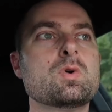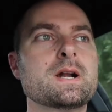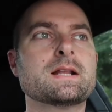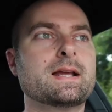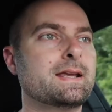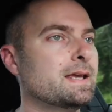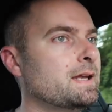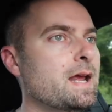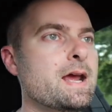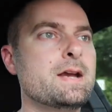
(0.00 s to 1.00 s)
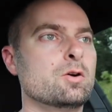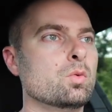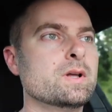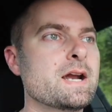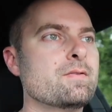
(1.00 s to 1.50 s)
running like NA or
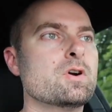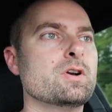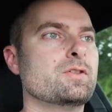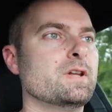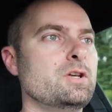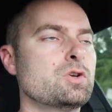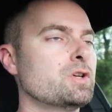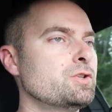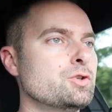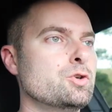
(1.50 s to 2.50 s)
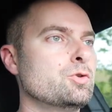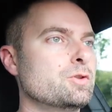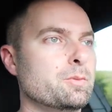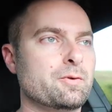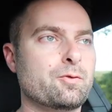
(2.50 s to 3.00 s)
whatever, then you can do
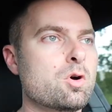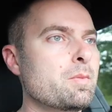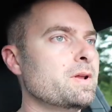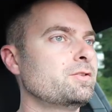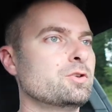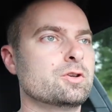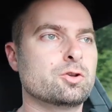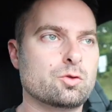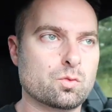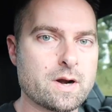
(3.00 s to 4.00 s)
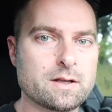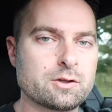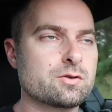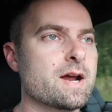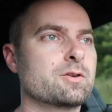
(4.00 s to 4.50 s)
their performance, you can do their
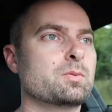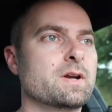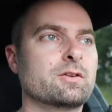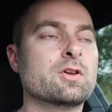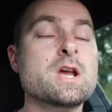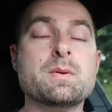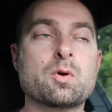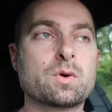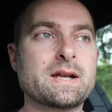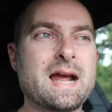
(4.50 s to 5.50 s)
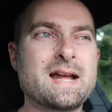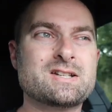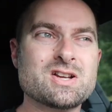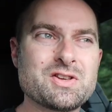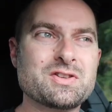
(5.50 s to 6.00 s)
regular drag springs. But we're gonna
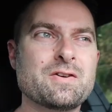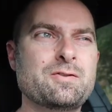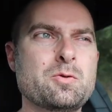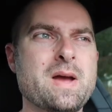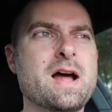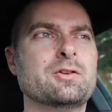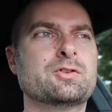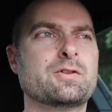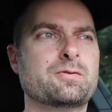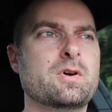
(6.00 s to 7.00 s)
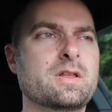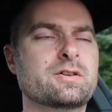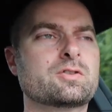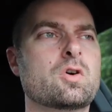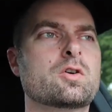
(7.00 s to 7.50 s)
add just a few pounds to the front of
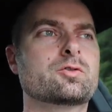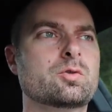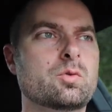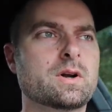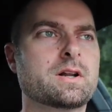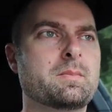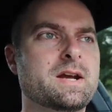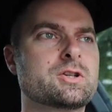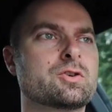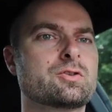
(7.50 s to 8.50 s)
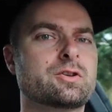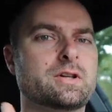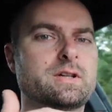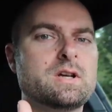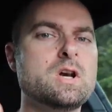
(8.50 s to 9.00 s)
this car, so we wanted to make sure
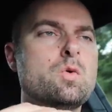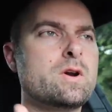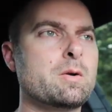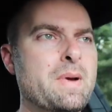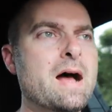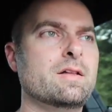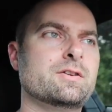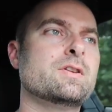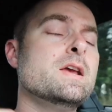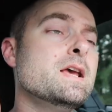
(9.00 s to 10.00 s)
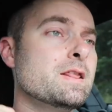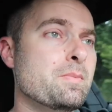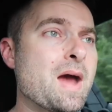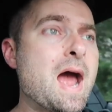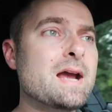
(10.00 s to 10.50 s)
that we are balanced. The
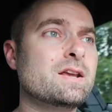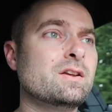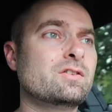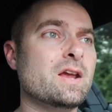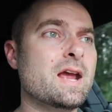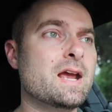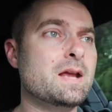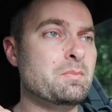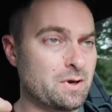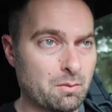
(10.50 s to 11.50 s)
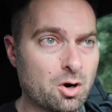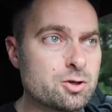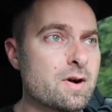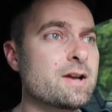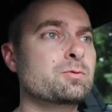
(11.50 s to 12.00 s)
back is a
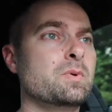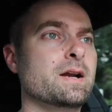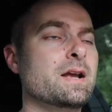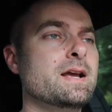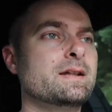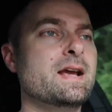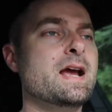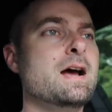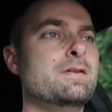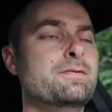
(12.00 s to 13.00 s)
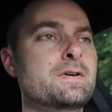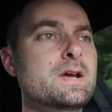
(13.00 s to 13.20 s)
BMR drag spring, and they have